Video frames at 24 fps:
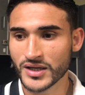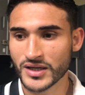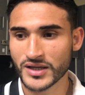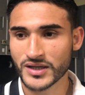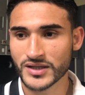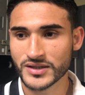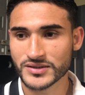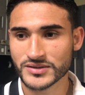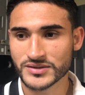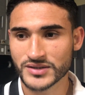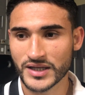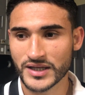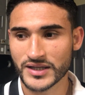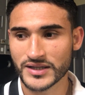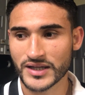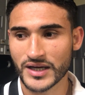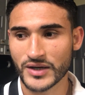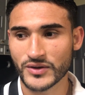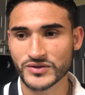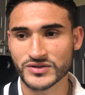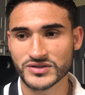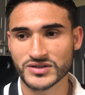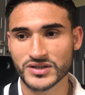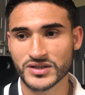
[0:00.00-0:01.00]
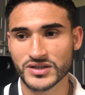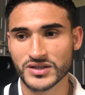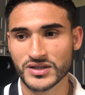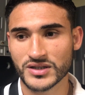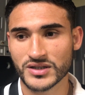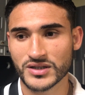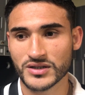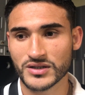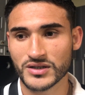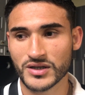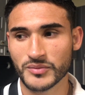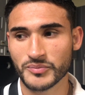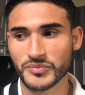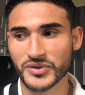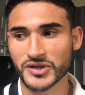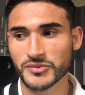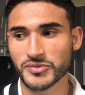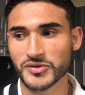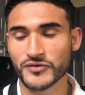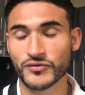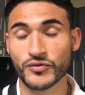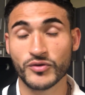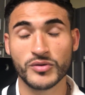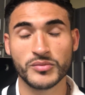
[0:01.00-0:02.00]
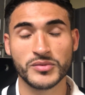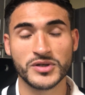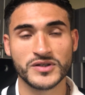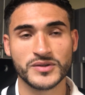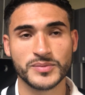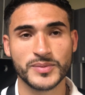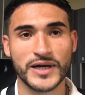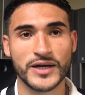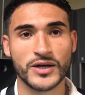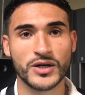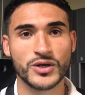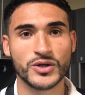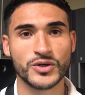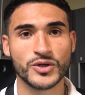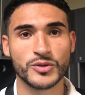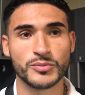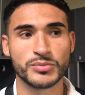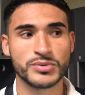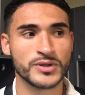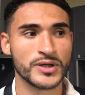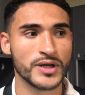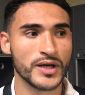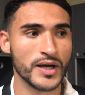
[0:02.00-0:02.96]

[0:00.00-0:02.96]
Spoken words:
and that was a big performance by our group.